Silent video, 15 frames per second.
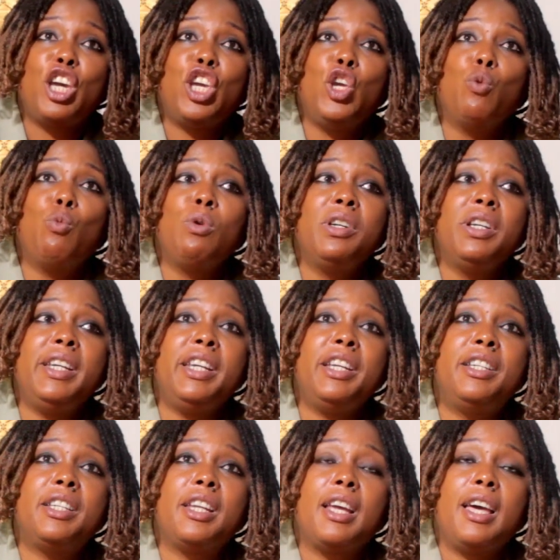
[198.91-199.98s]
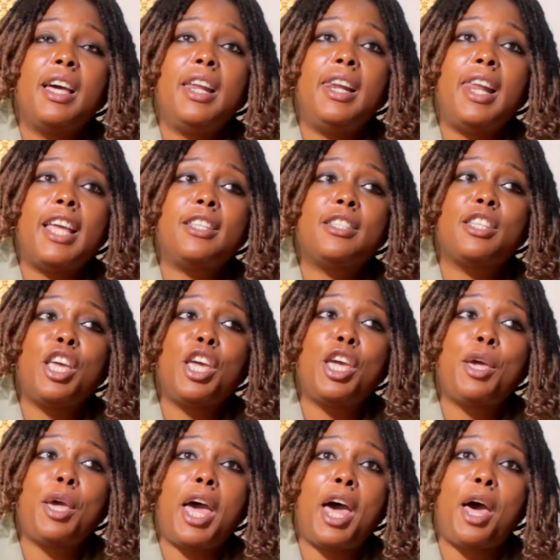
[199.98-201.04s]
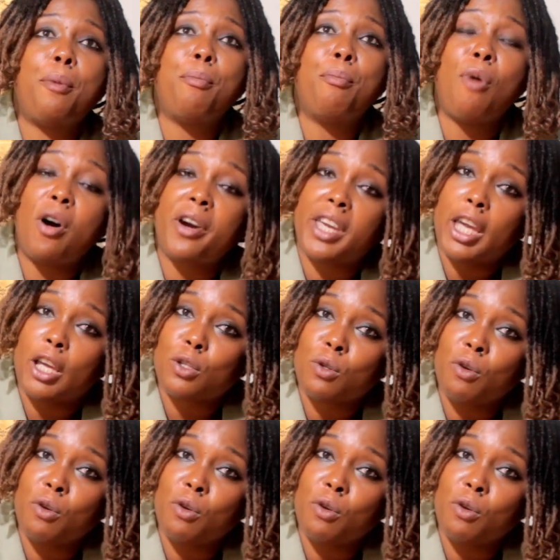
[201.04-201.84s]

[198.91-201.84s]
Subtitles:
he will need, let's say, more care.